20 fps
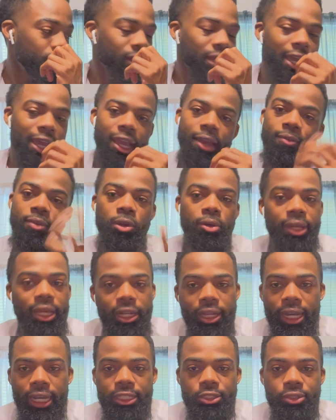And if you don't get
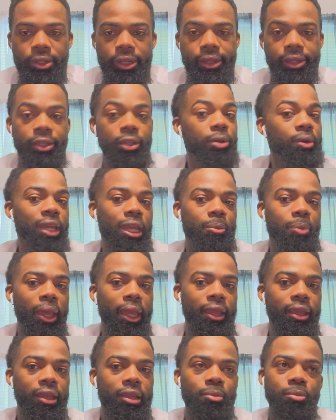a contract, you don't get
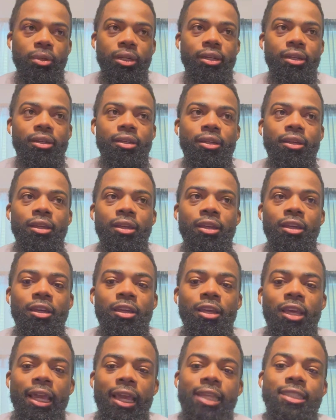paid. But
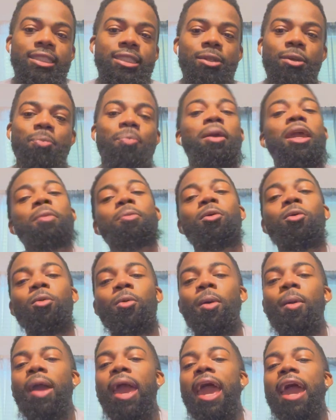as
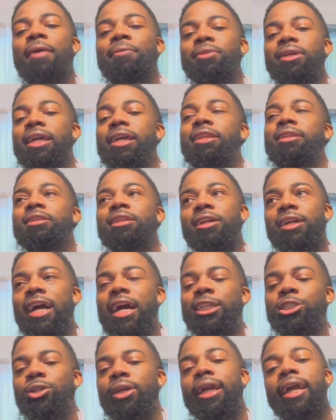people have it, the
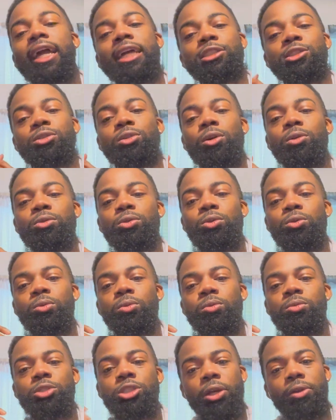contract has to go
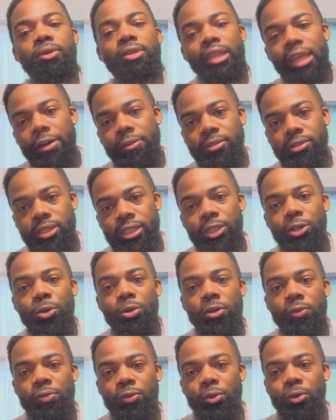through certain levels in
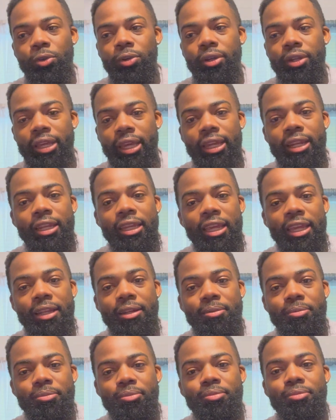order for it to
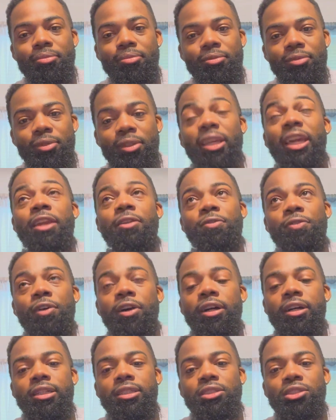get
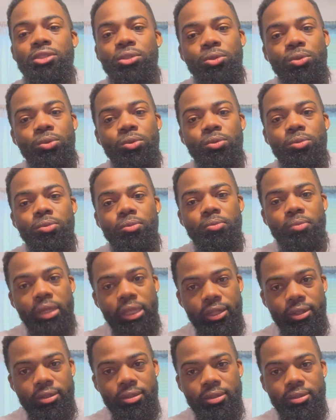funds to
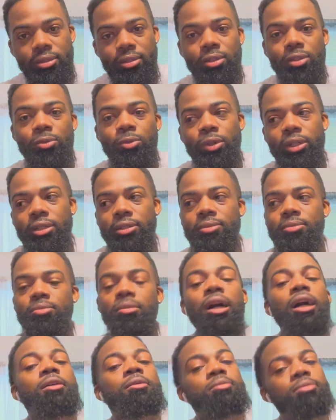me. Well,
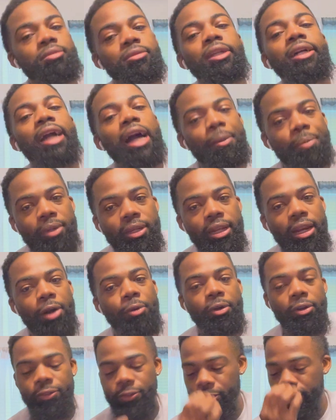the company that I
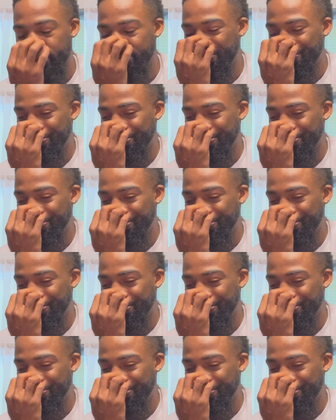work for.